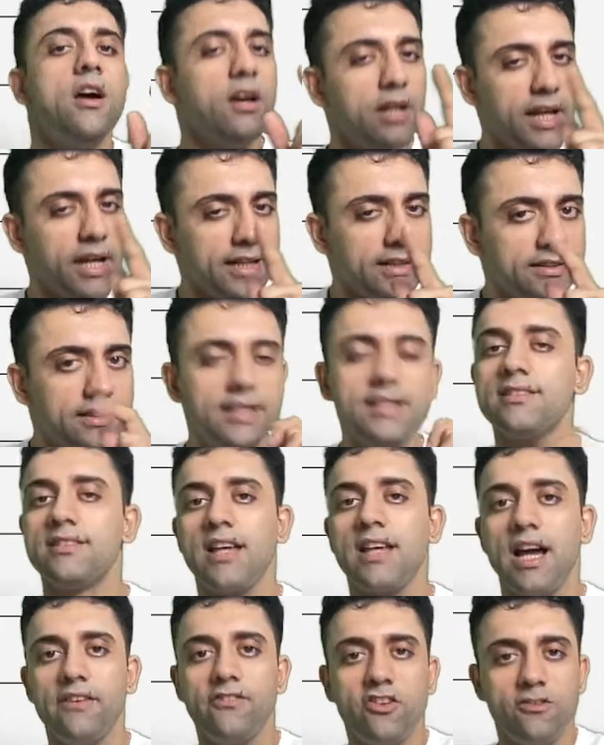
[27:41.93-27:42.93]
Like this,
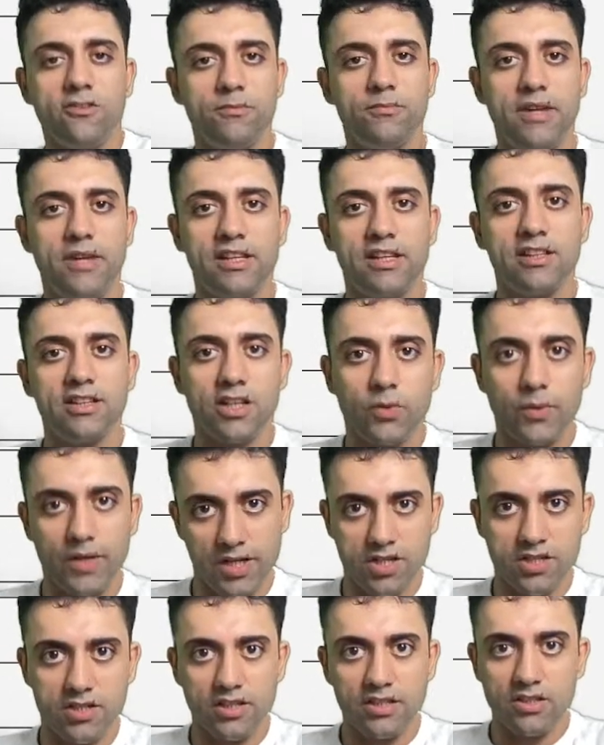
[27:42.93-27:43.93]
I will be making the
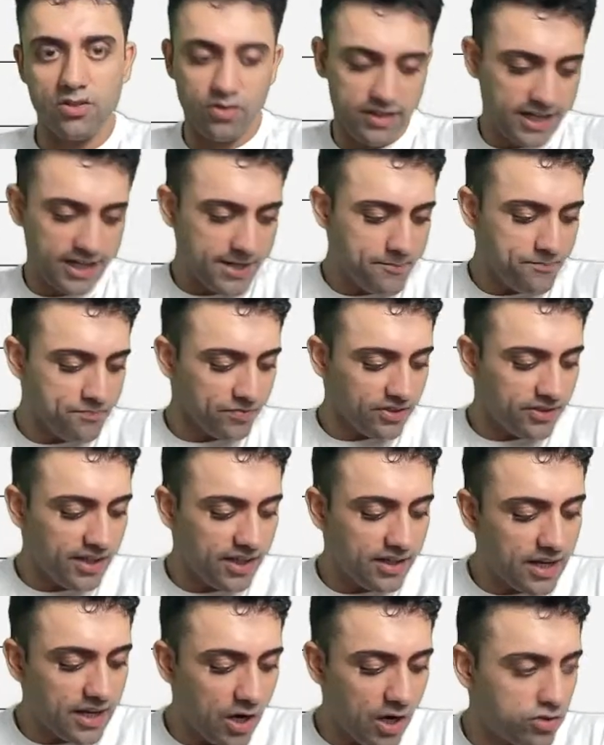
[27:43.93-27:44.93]
question. Okay,
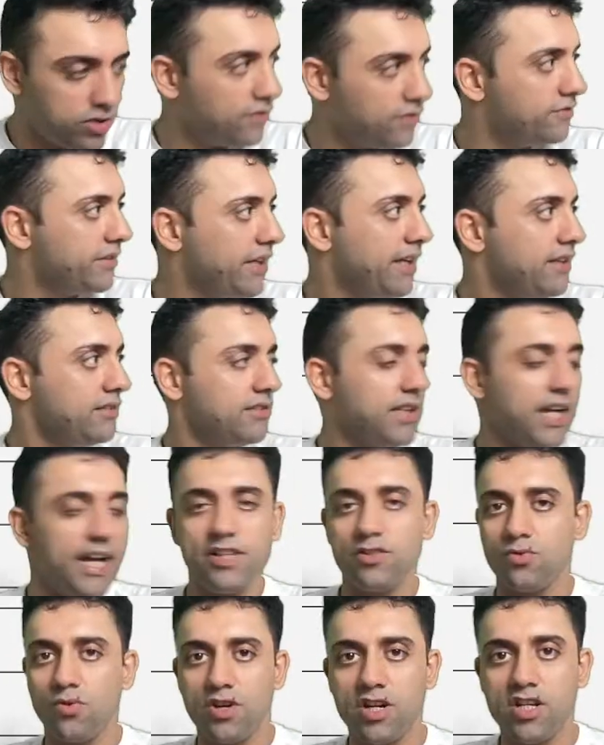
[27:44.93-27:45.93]
then out of 10,
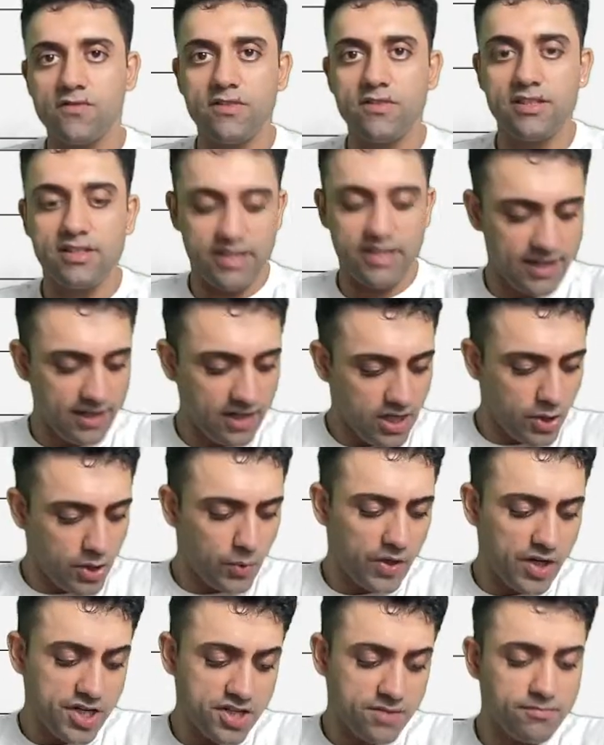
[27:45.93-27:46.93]
9 students will say
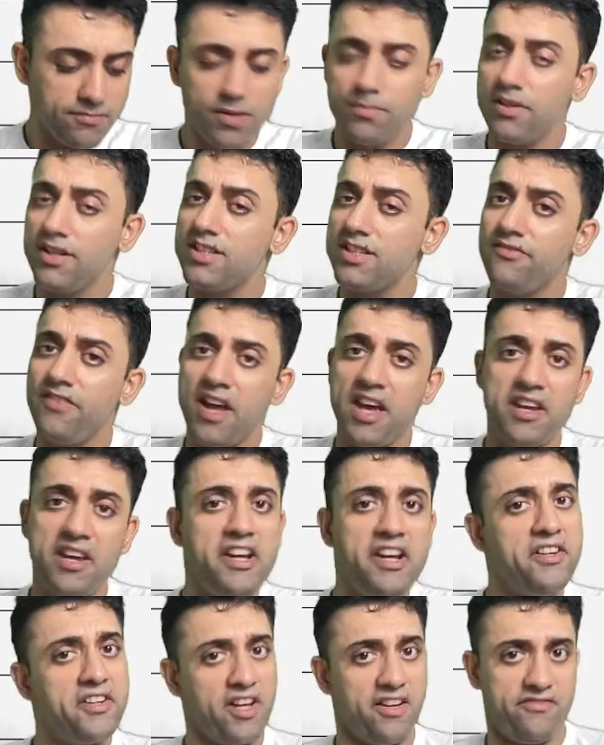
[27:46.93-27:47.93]
question paper is
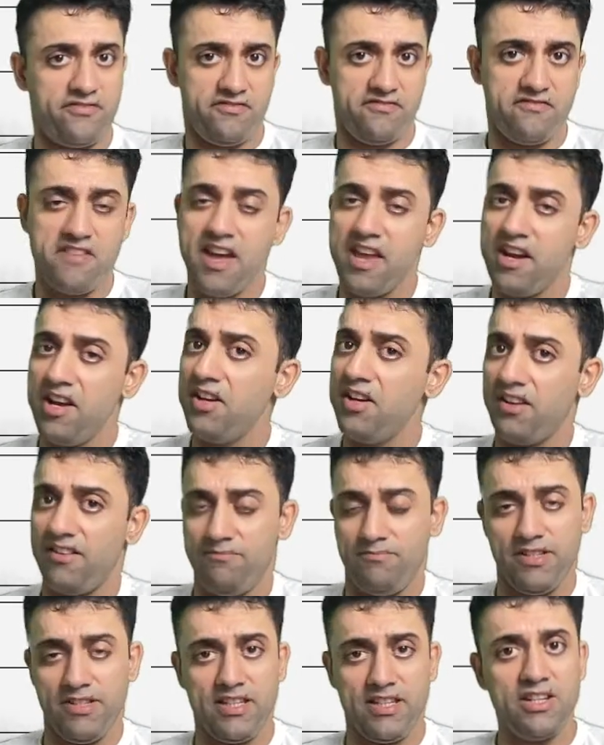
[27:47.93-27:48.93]
very tough.
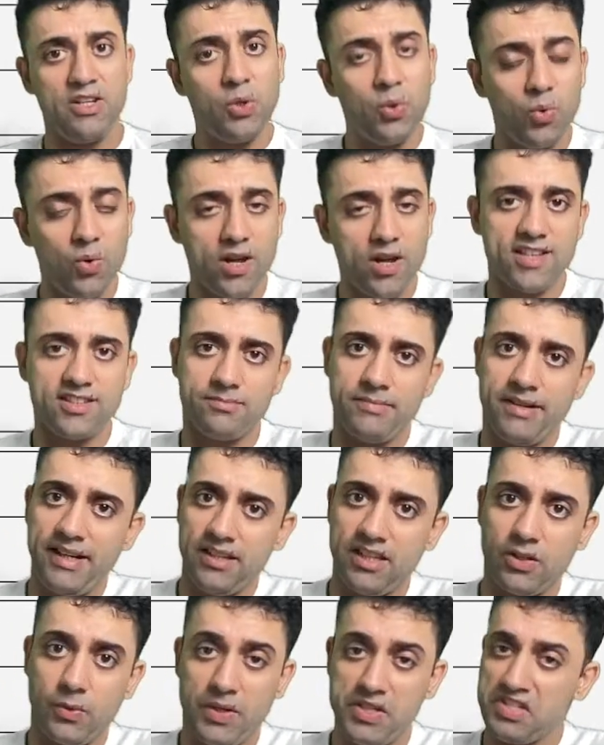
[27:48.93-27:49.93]
Pata nahi who has
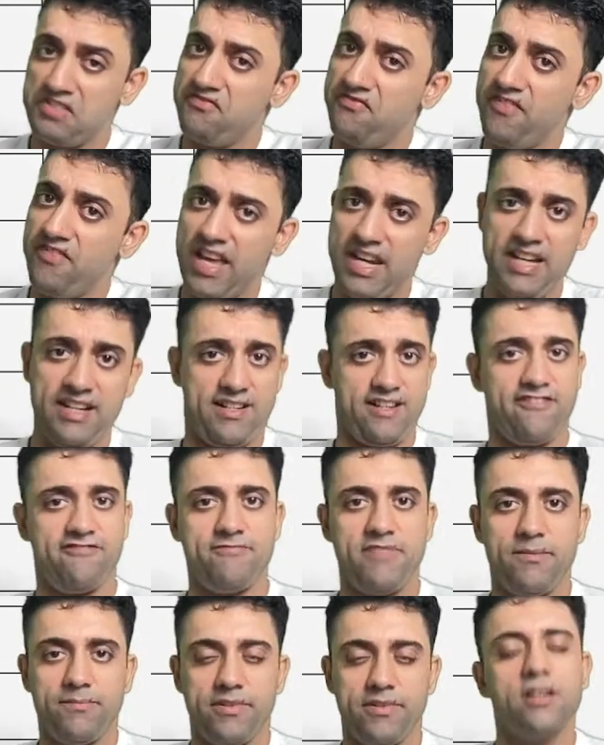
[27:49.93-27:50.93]
made the question very tough
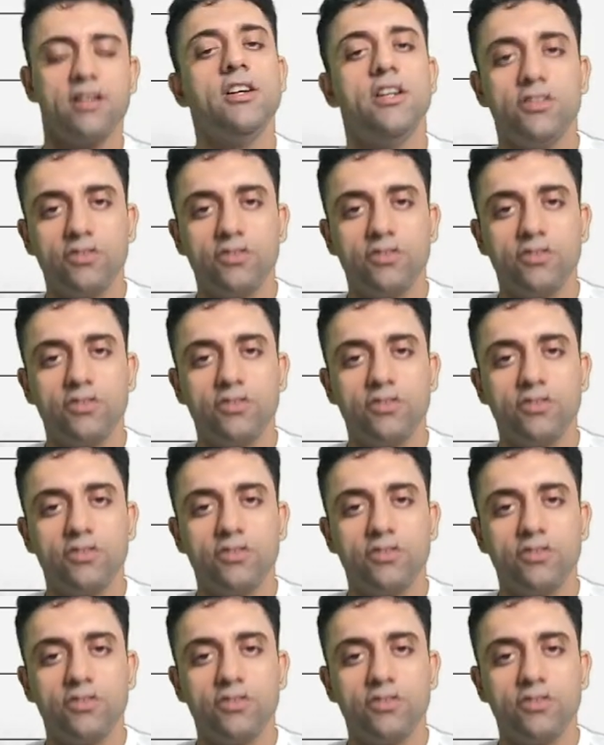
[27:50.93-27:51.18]
paper.